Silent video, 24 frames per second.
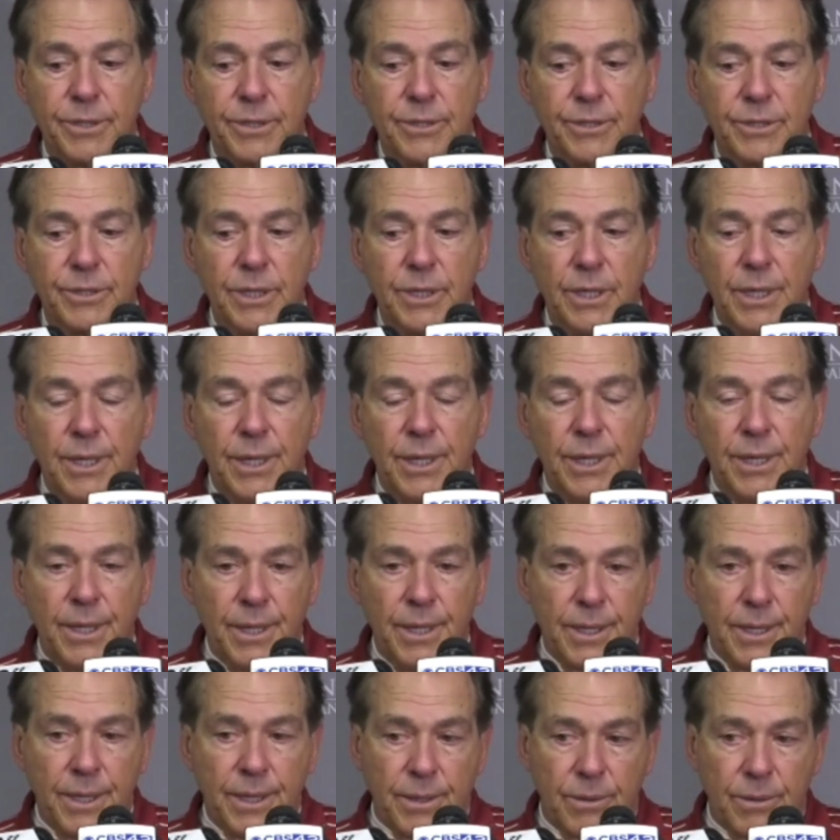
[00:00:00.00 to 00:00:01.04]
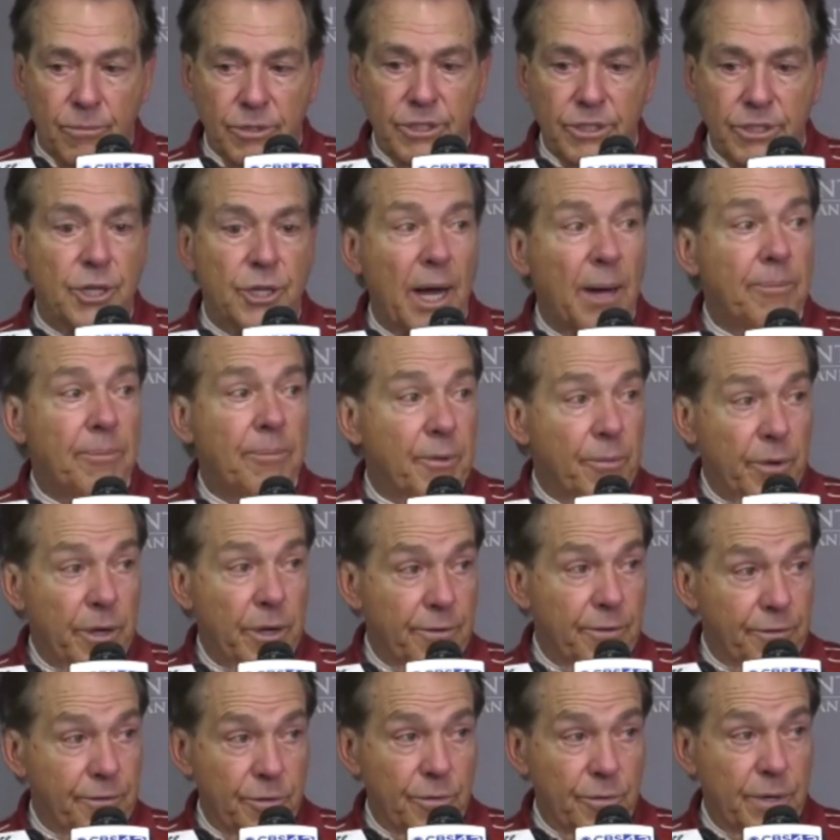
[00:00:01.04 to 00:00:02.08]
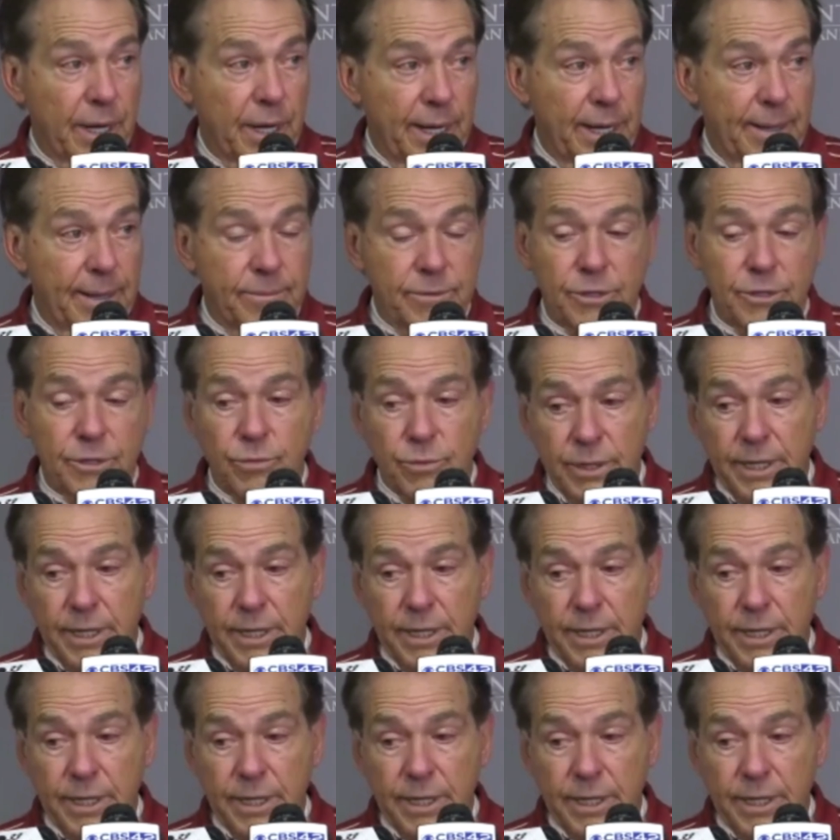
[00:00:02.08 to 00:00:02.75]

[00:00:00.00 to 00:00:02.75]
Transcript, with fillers: is we stopped the run a few times.